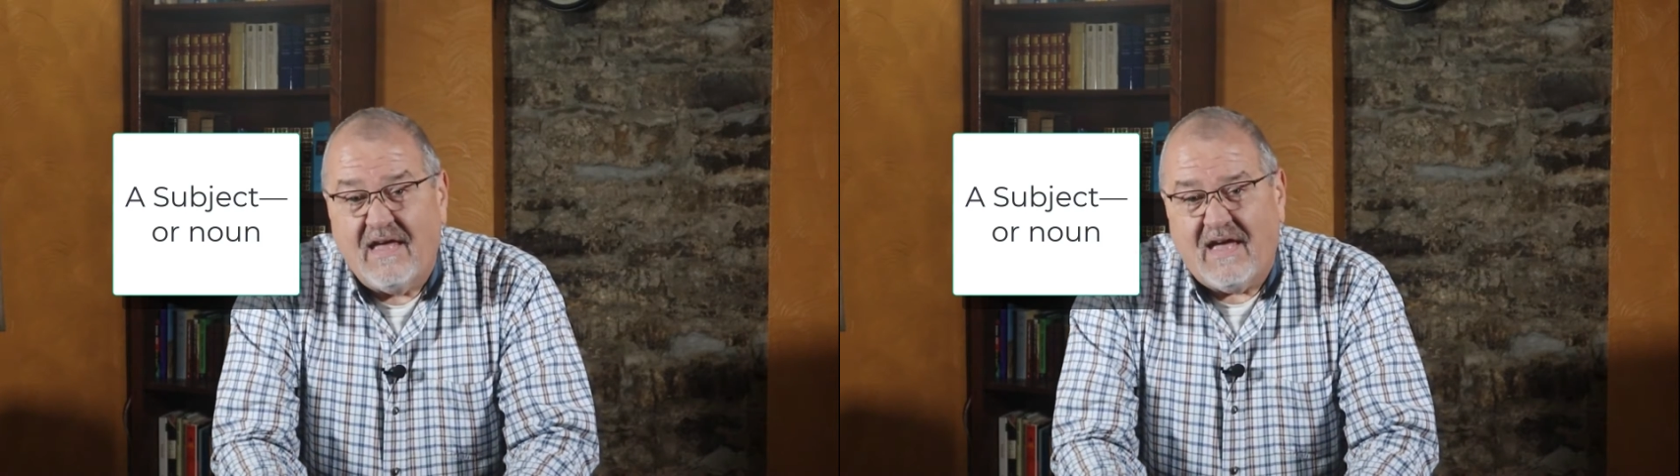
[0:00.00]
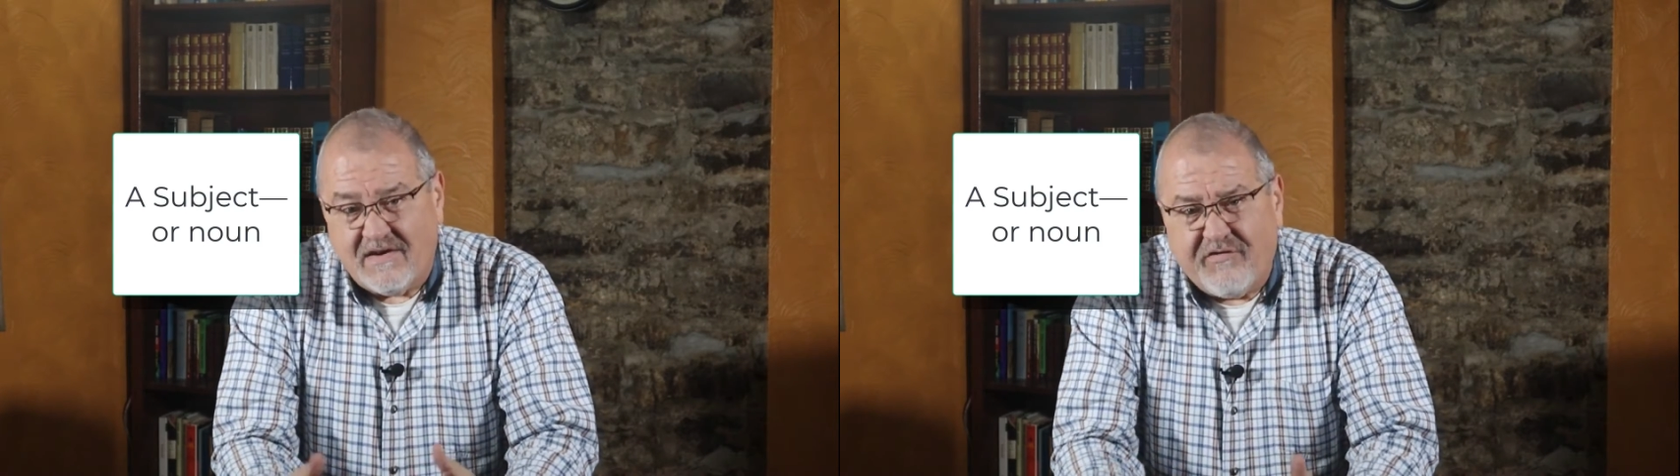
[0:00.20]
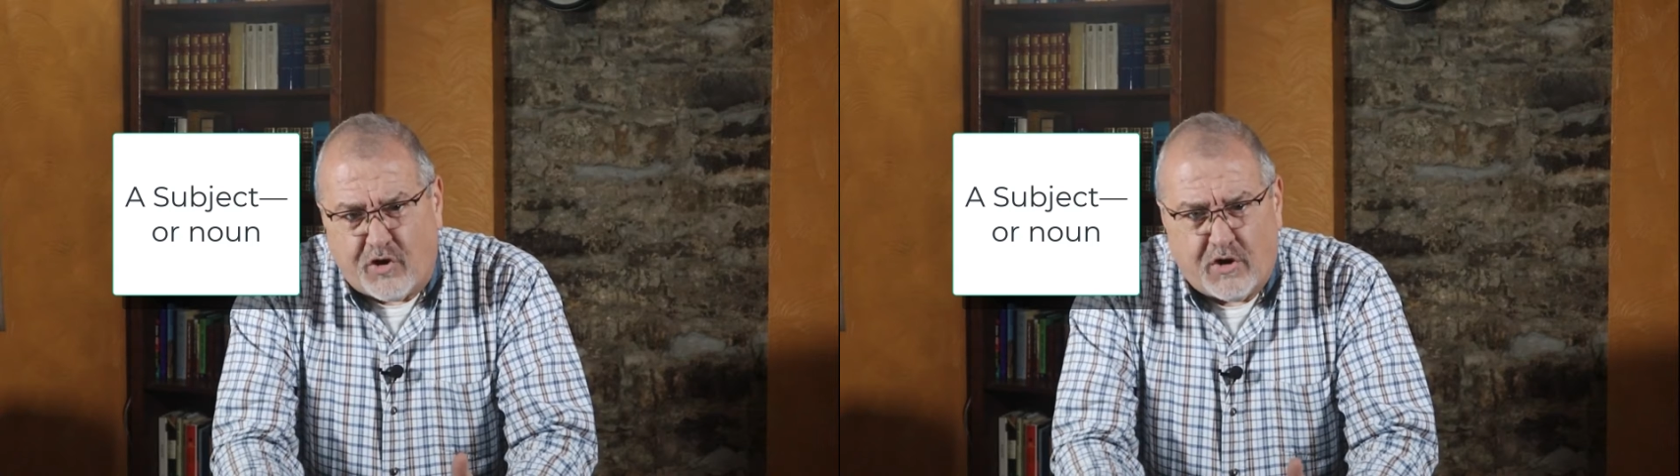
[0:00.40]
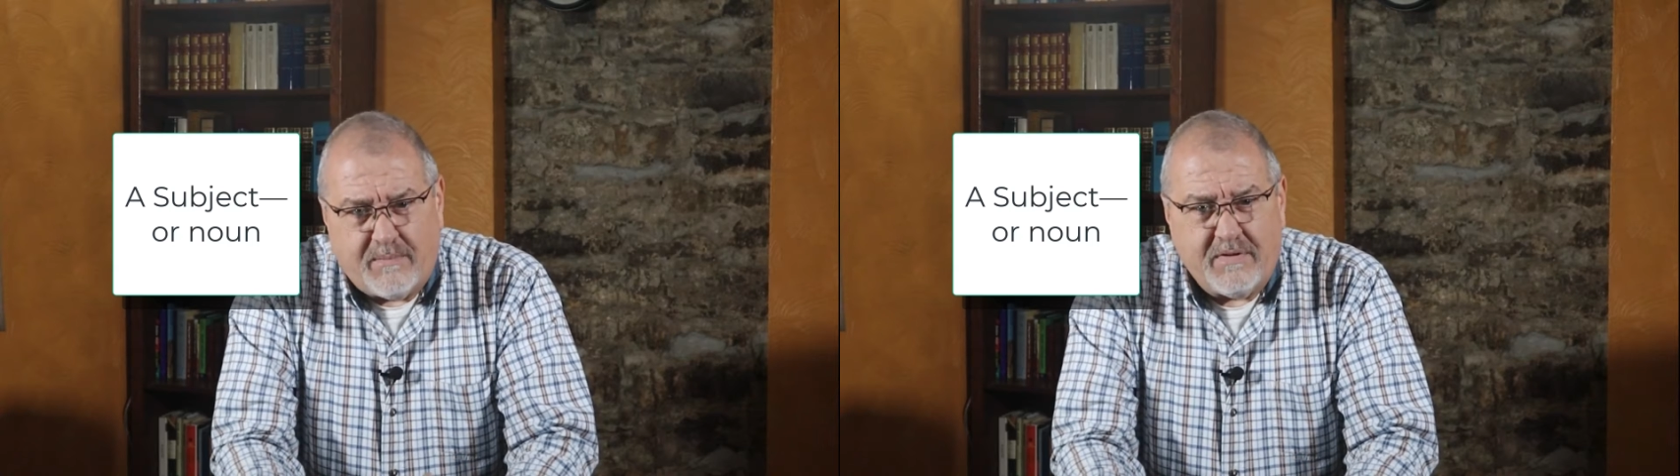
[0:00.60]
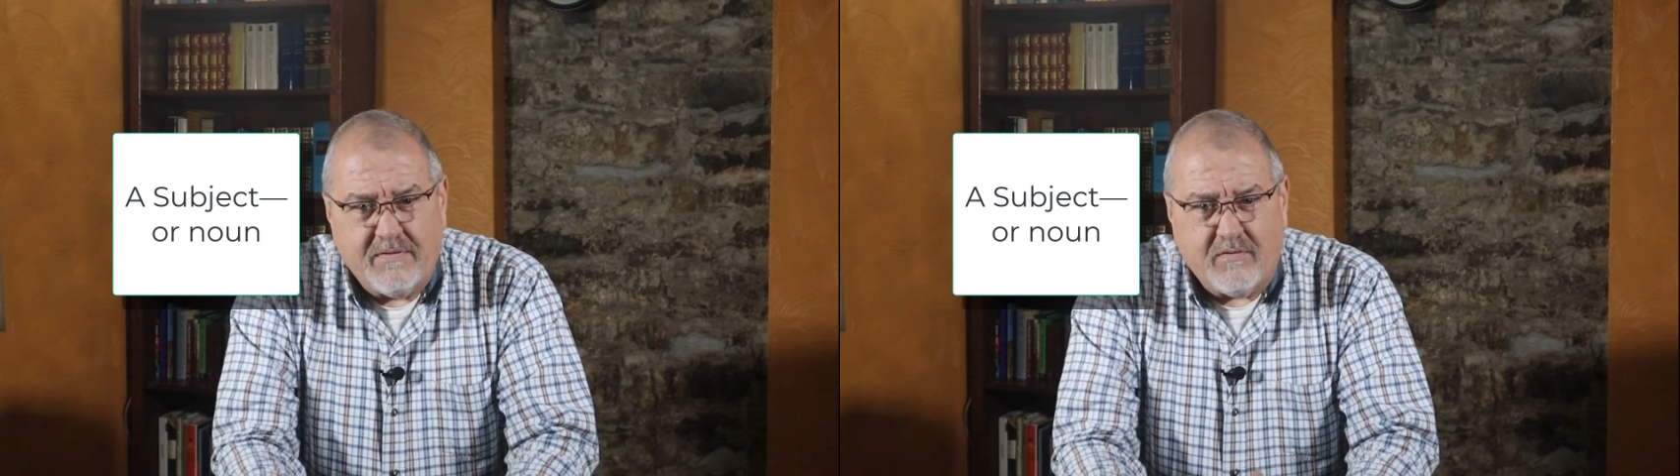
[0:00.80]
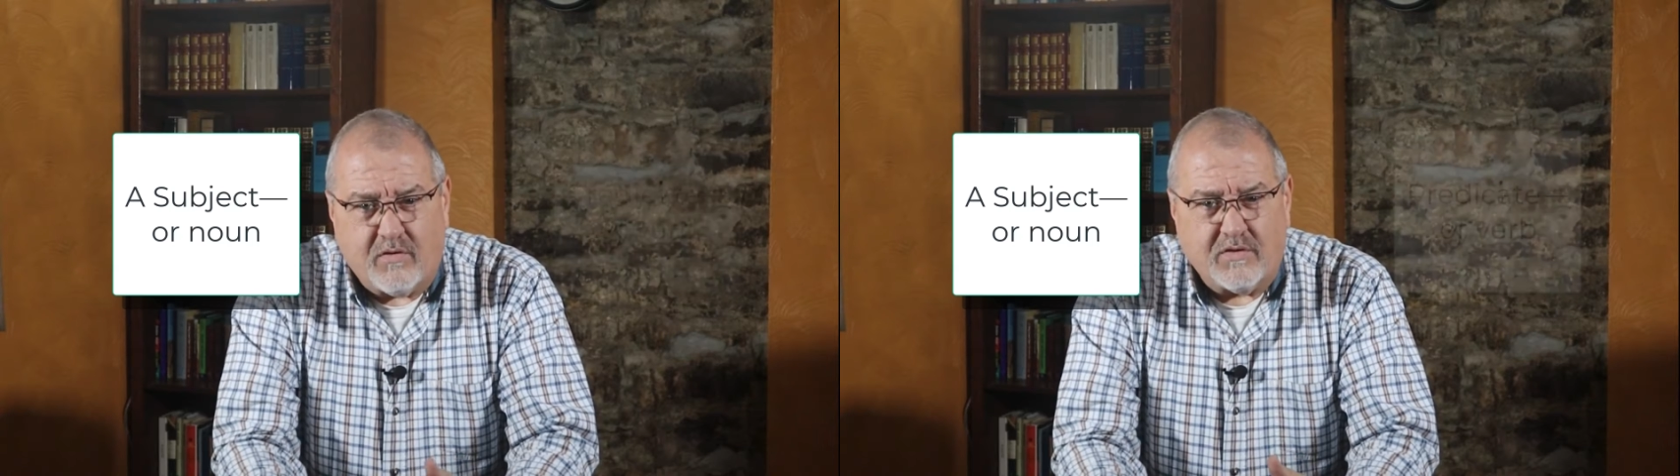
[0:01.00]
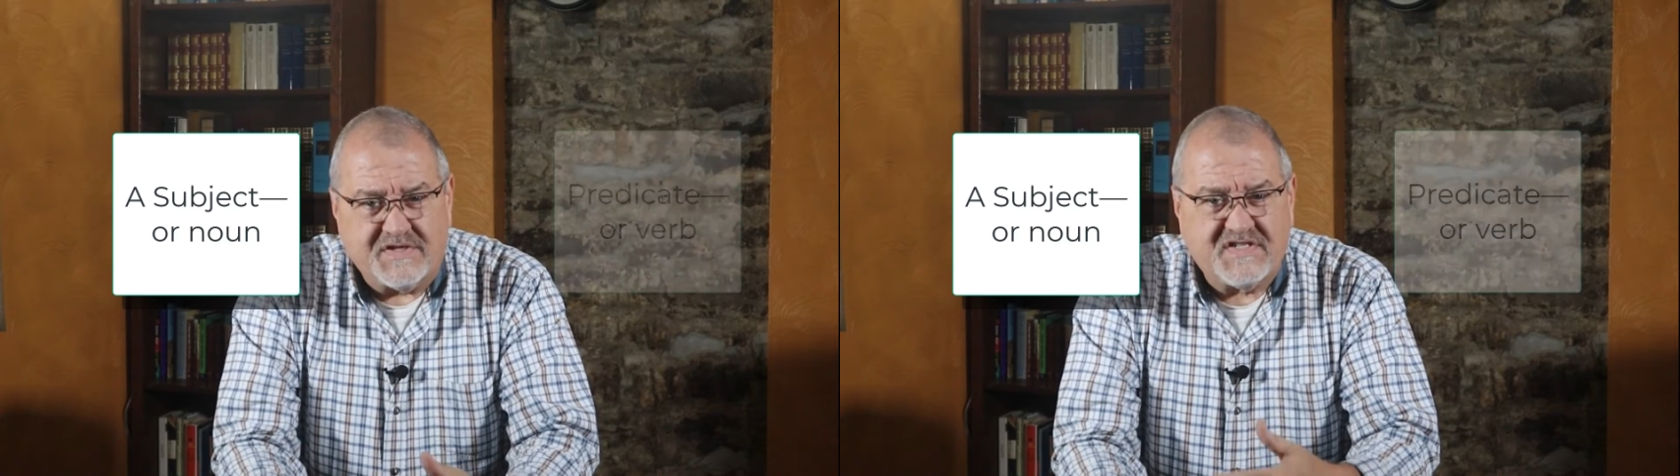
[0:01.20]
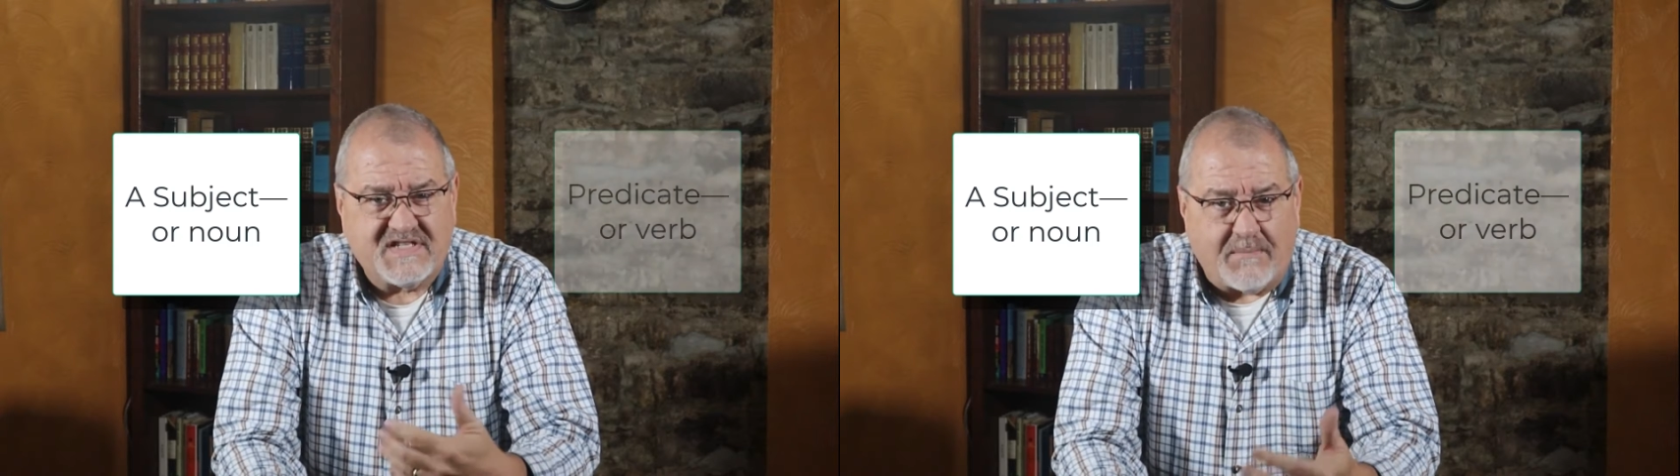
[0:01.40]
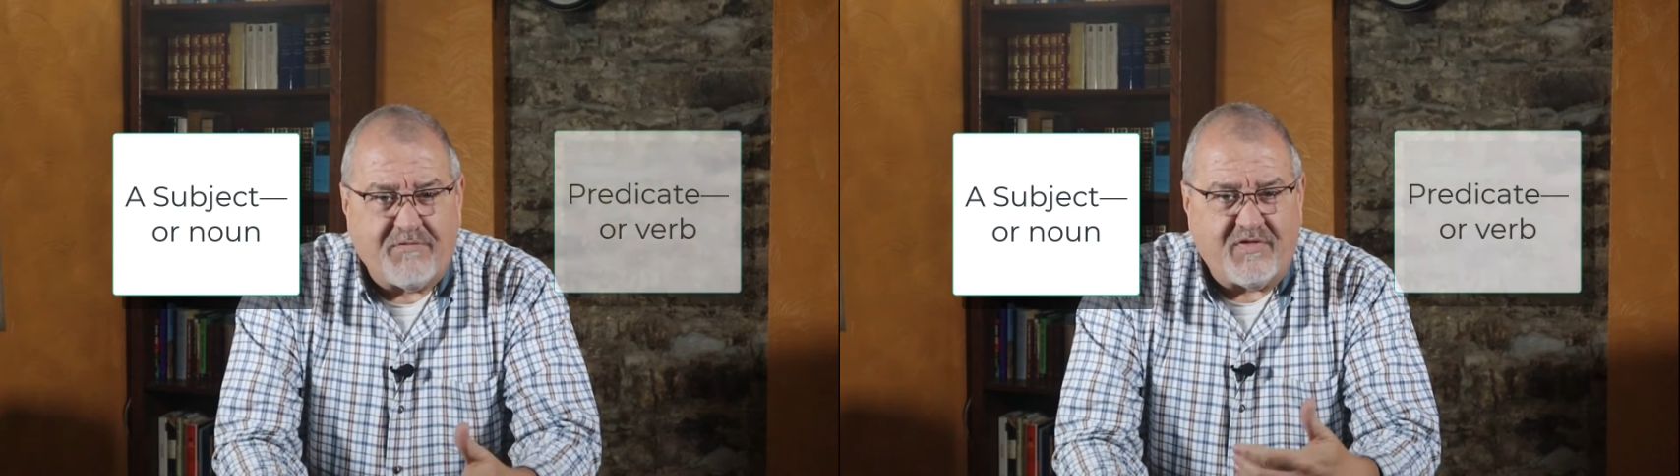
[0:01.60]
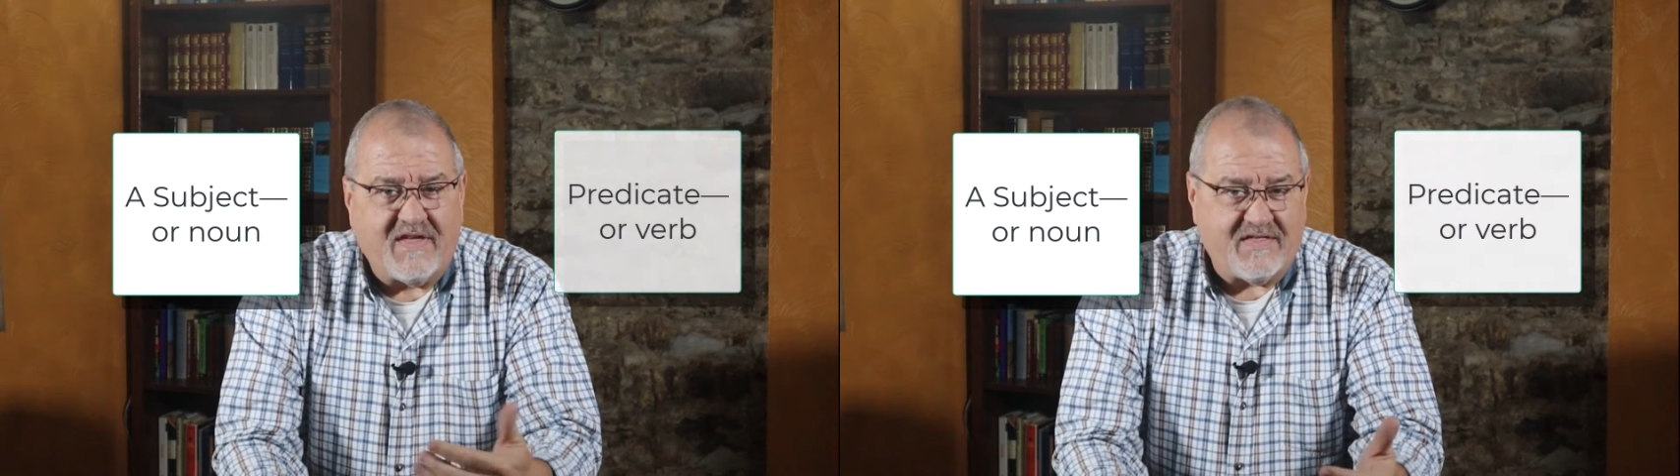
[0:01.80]
and a verb, or
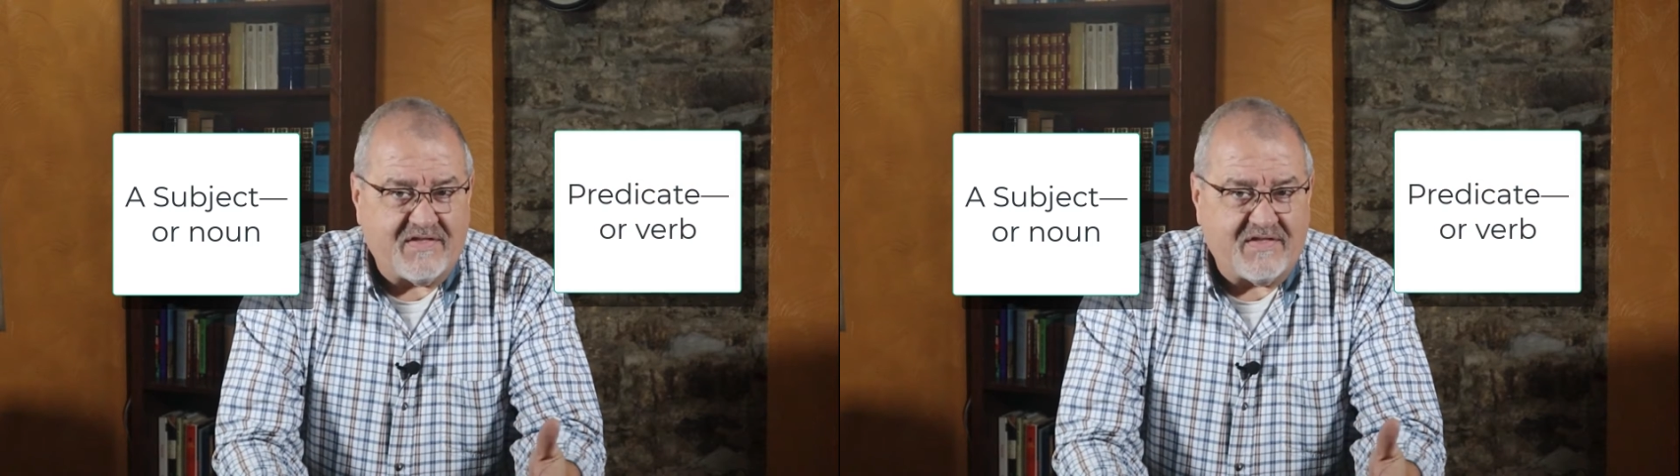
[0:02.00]
something